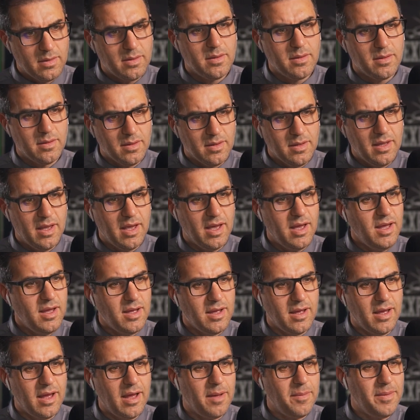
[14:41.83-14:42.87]
Yeah,
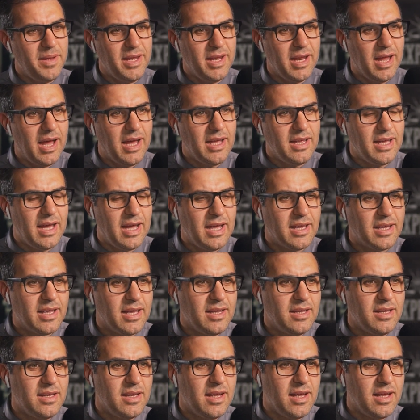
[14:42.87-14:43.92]
I mean, I, I
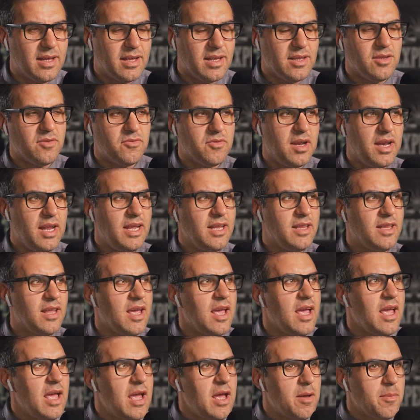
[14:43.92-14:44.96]
can I can relate,
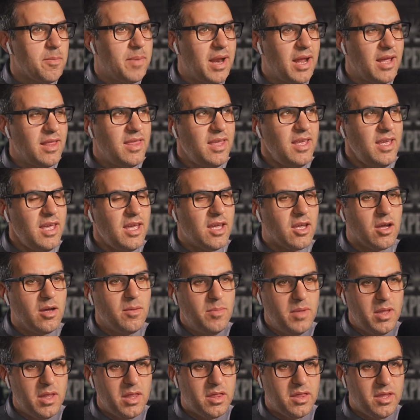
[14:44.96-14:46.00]
but I think a
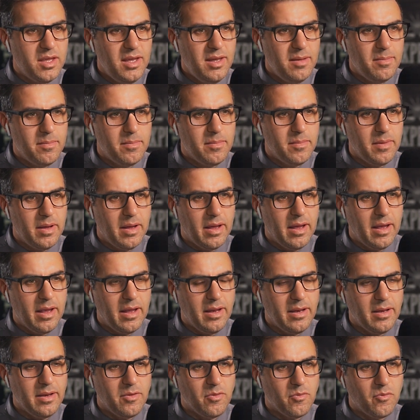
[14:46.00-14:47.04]
common theme
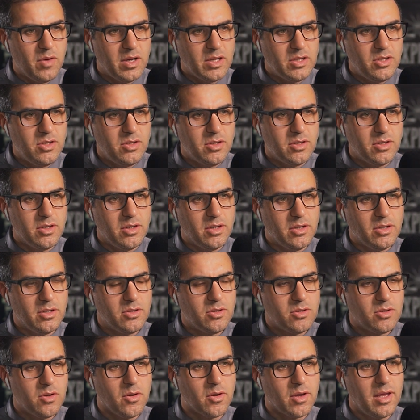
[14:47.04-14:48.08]
in what you're
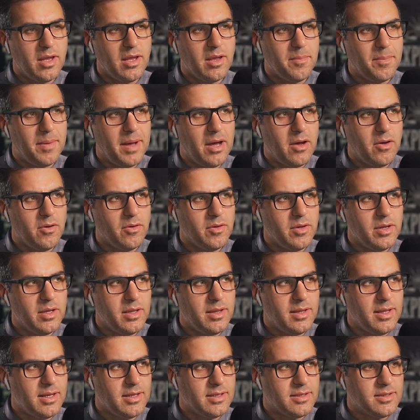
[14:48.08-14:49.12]
talking about in
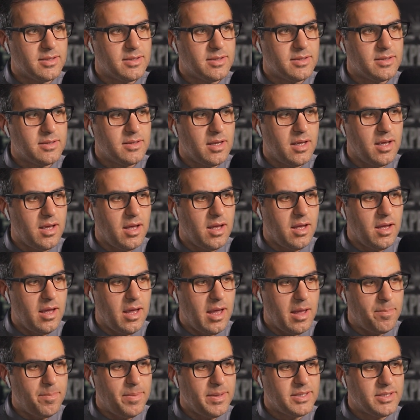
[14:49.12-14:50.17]
this
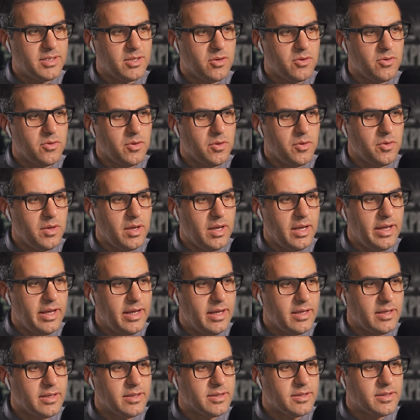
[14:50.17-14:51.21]
episode
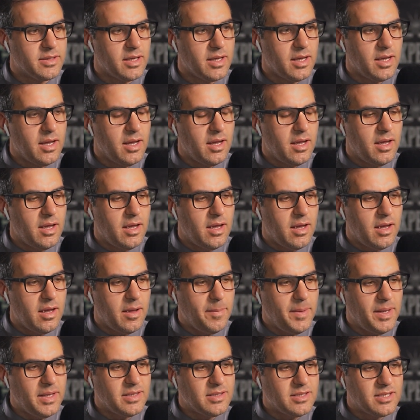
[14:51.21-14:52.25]
is, I
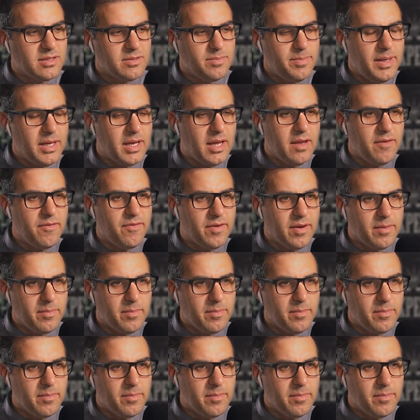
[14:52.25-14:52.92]
mean, speaking from the